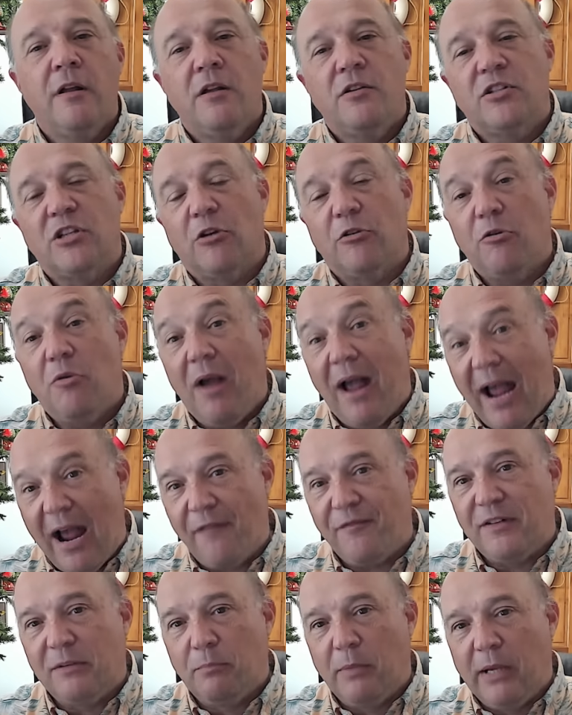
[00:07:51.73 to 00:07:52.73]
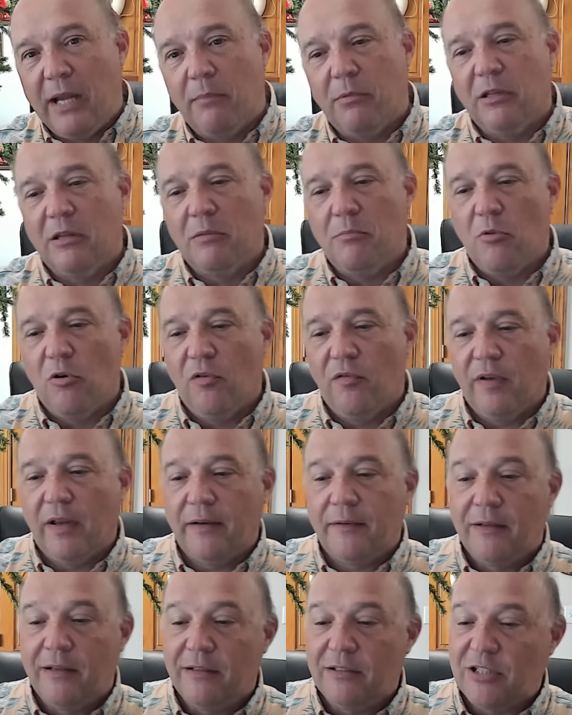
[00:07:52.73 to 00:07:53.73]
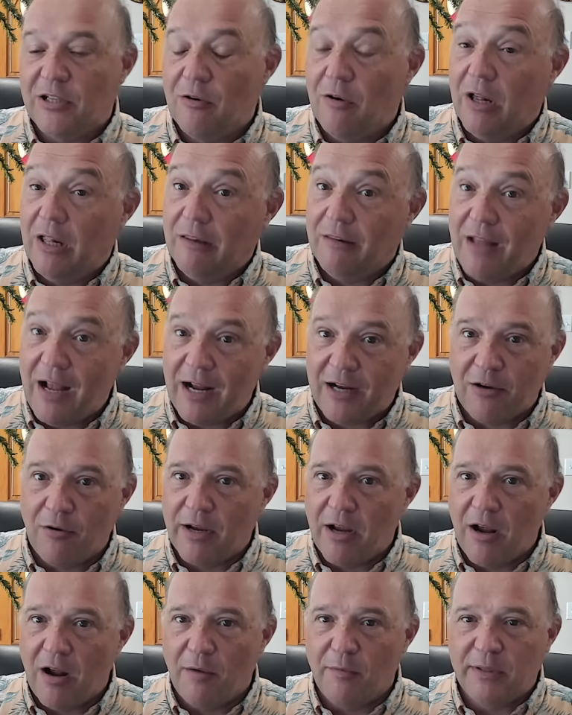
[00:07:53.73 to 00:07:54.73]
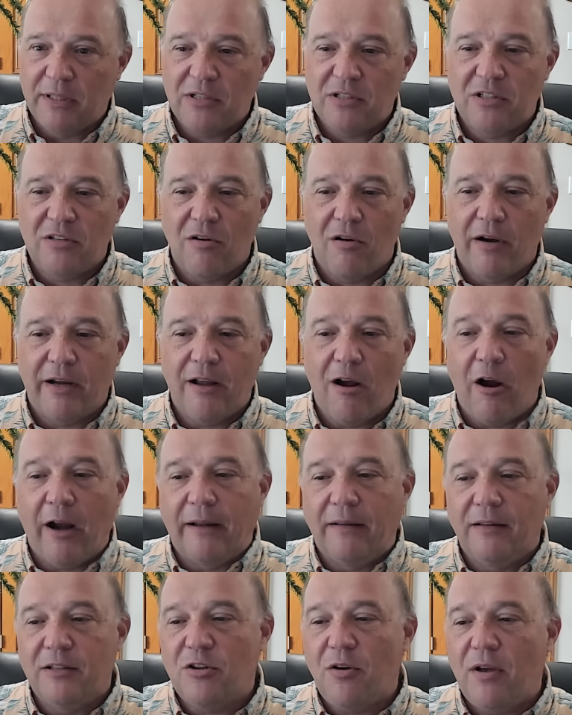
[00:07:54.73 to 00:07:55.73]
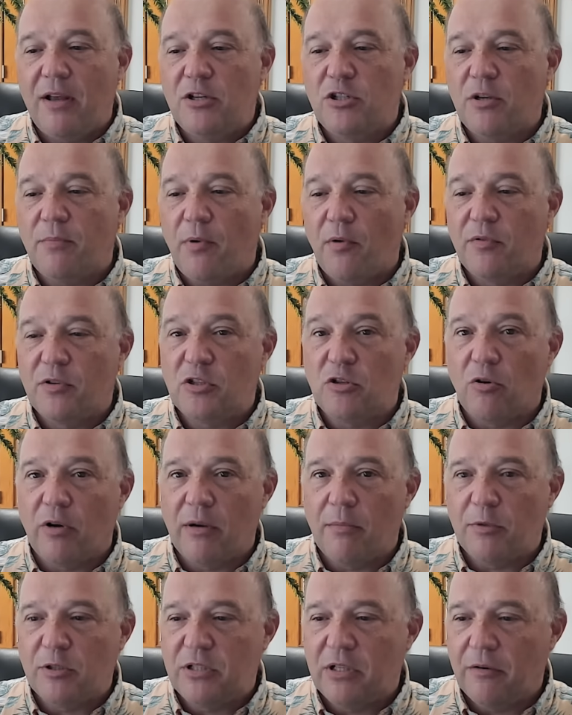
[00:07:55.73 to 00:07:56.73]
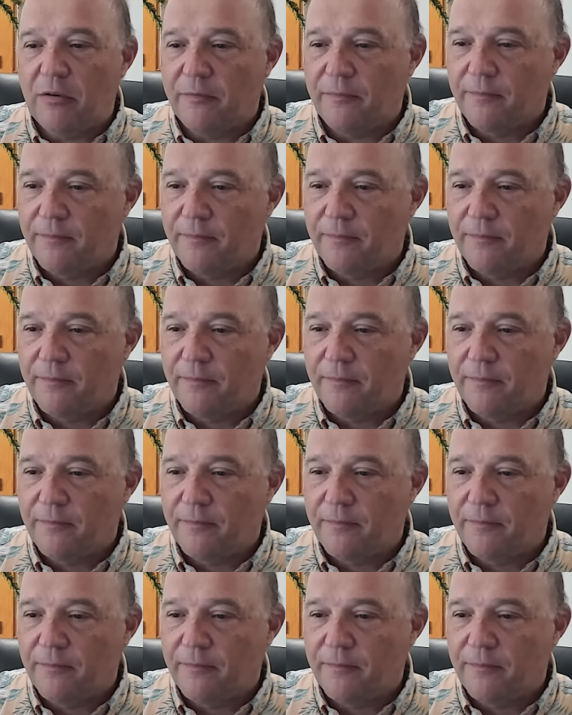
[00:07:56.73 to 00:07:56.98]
So you have to be able to move it. So a lot going on with this story. All right, let's go ahead and jump over to story number 2.